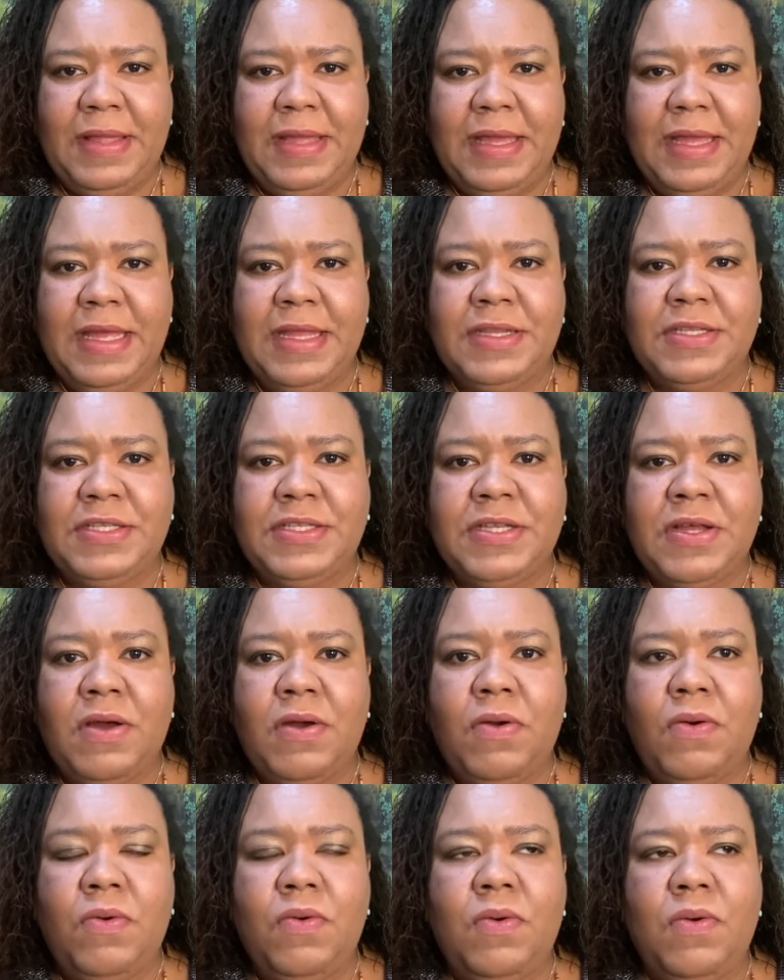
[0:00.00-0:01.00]
And
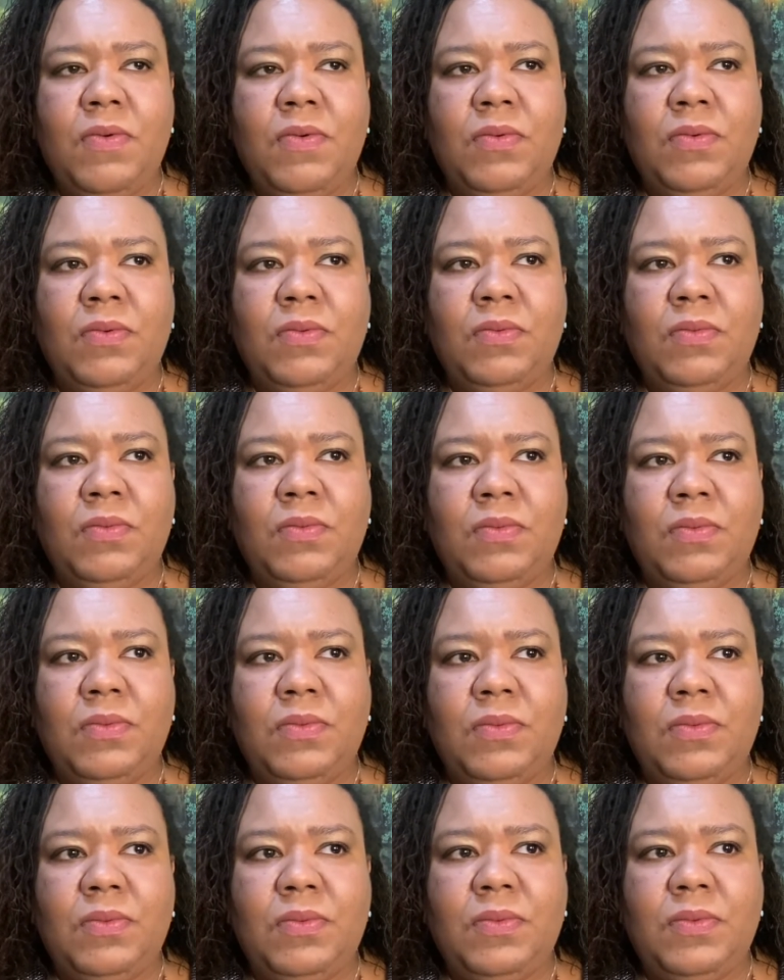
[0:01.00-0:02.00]
so
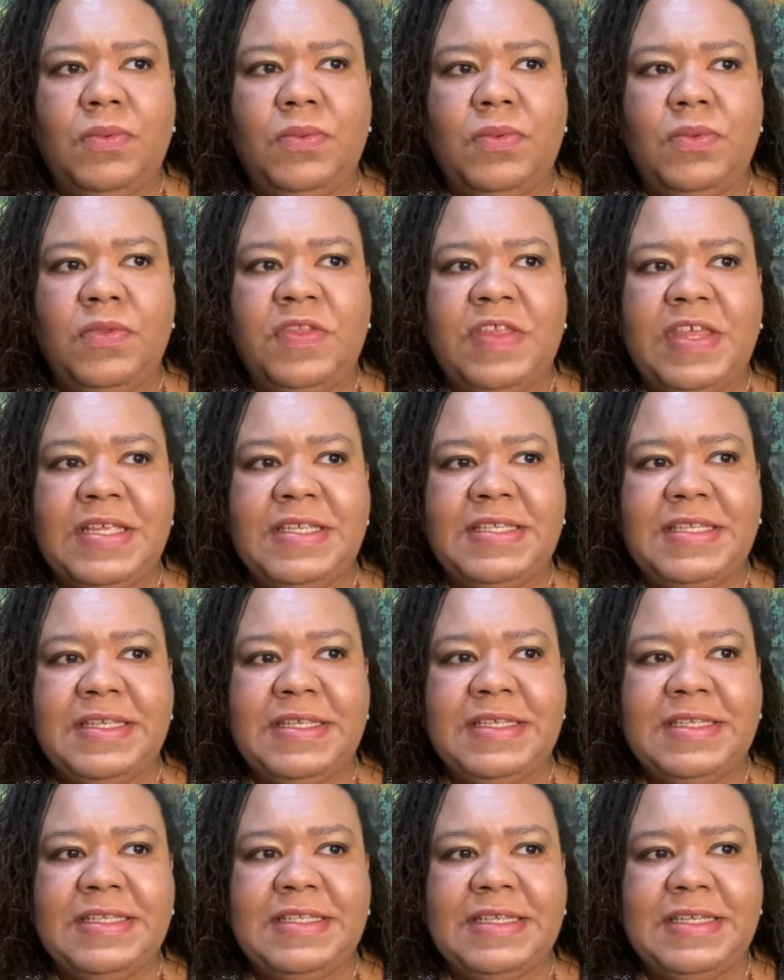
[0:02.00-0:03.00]
this
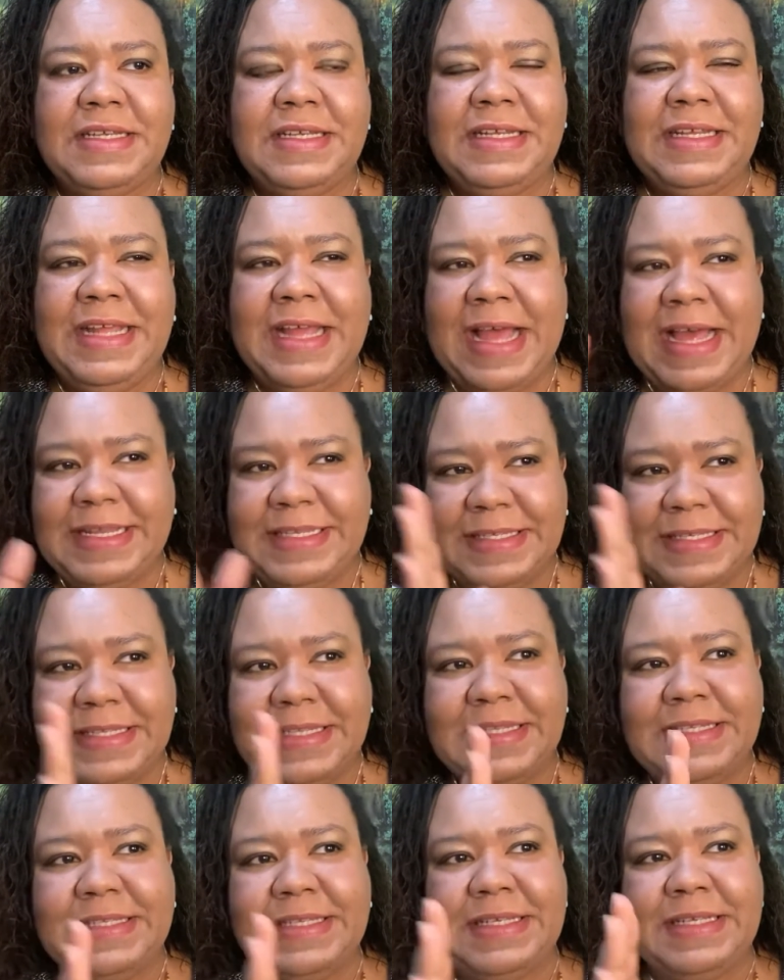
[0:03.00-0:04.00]

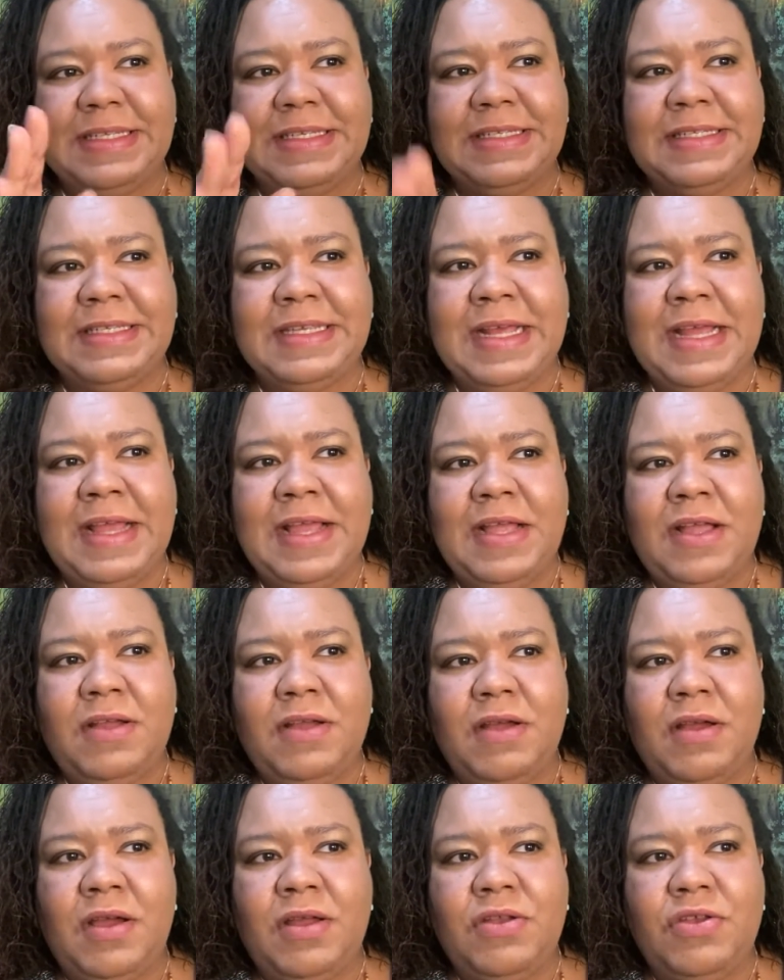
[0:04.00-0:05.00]
is
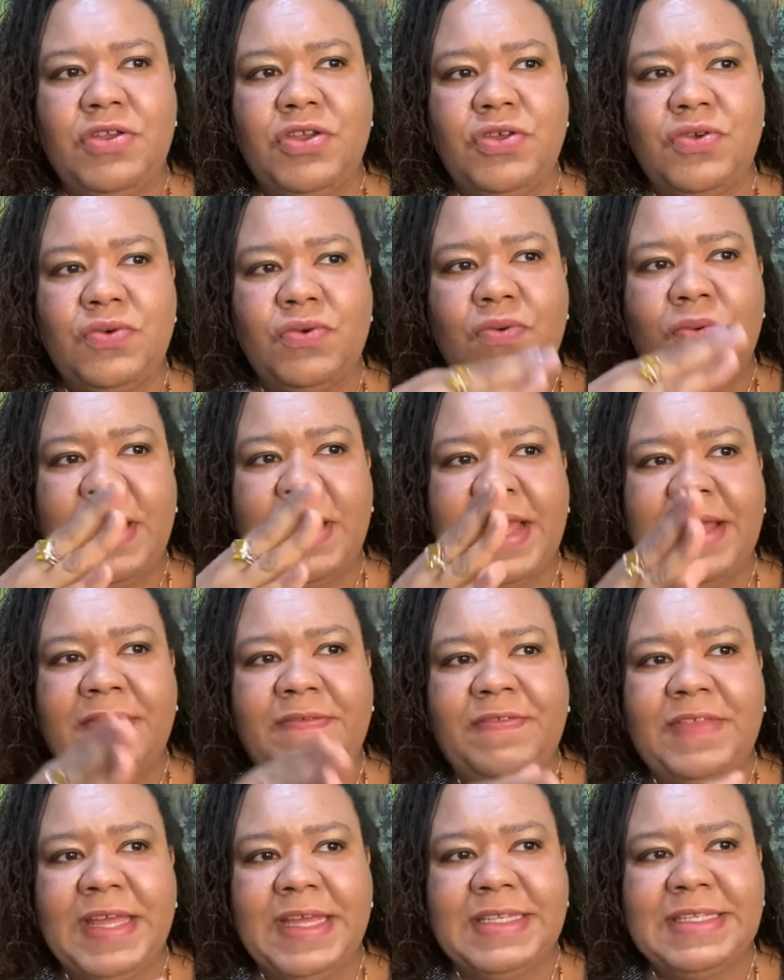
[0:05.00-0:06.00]
a new way of
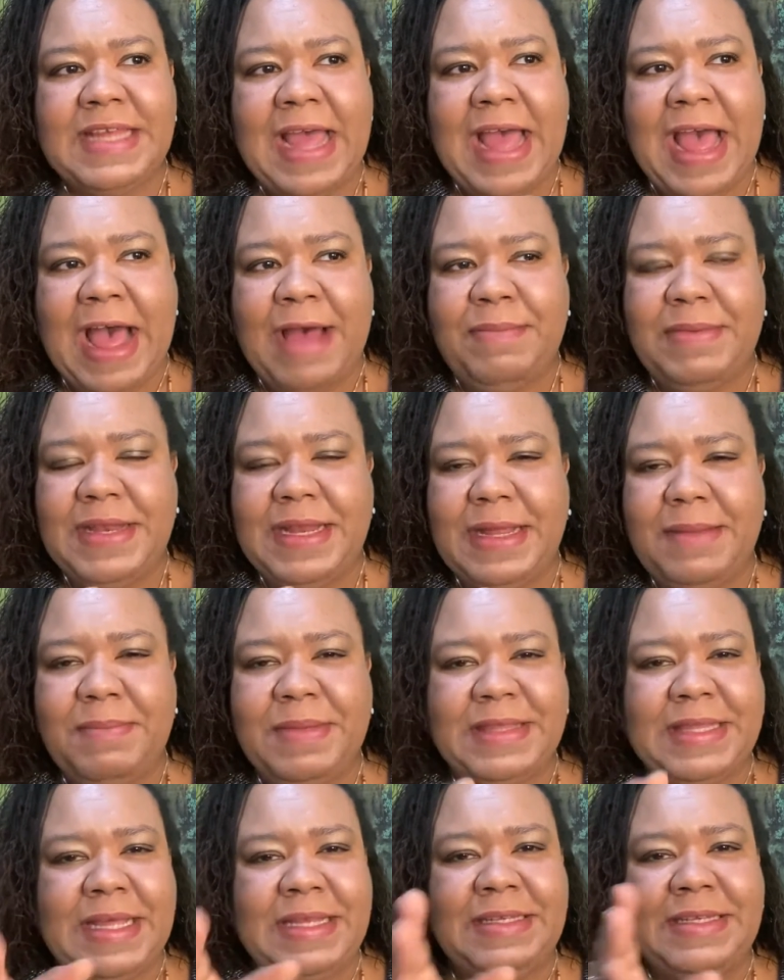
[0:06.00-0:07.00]
things happening, but
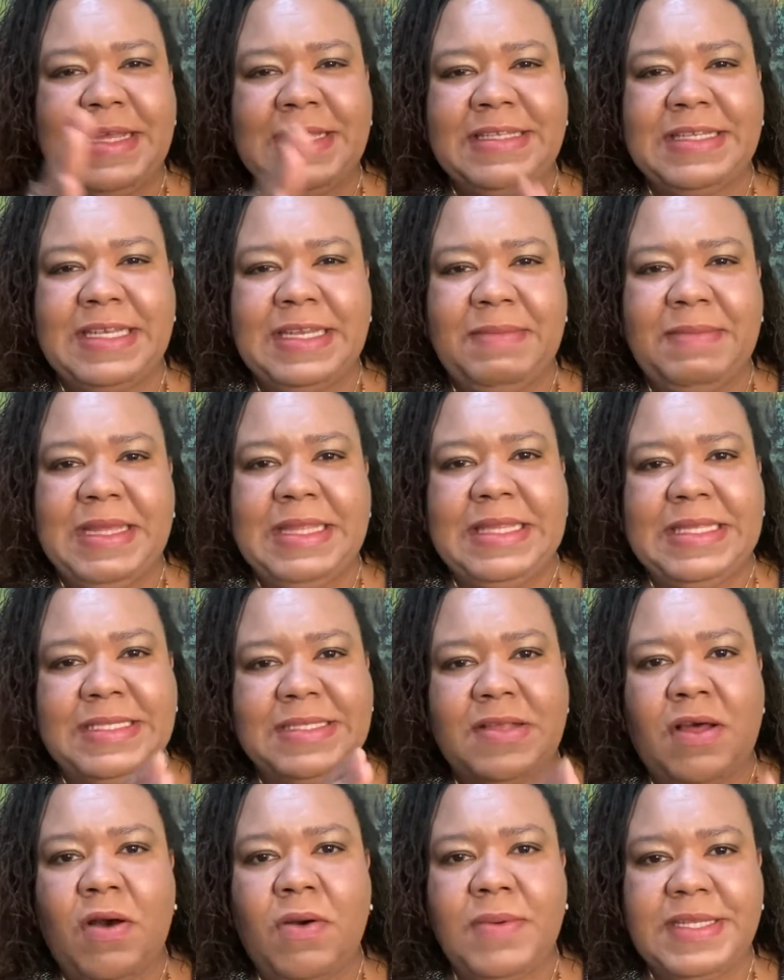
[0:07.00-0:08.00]
that doesn't mean it's
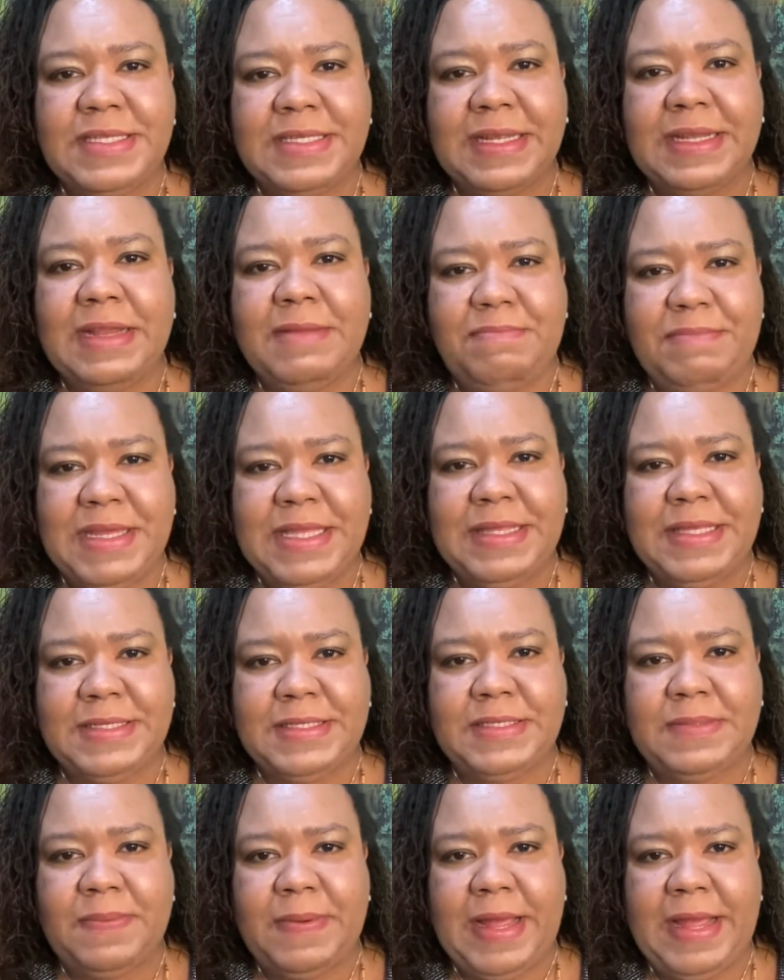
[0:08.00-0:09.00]
always going to be
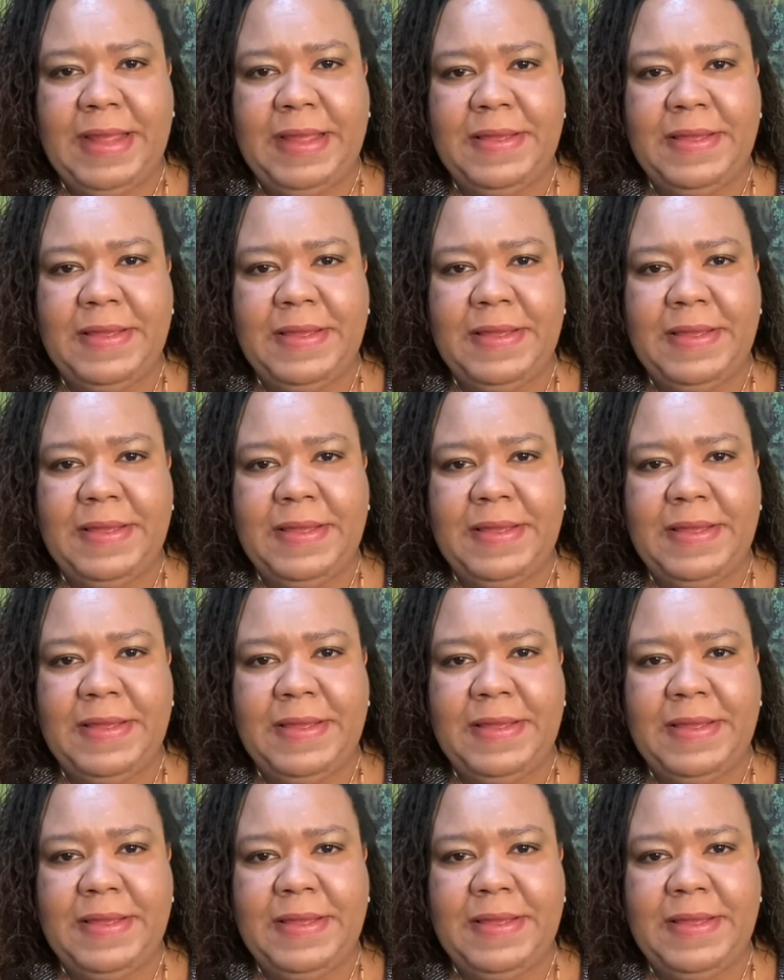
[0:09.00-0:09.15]
this way.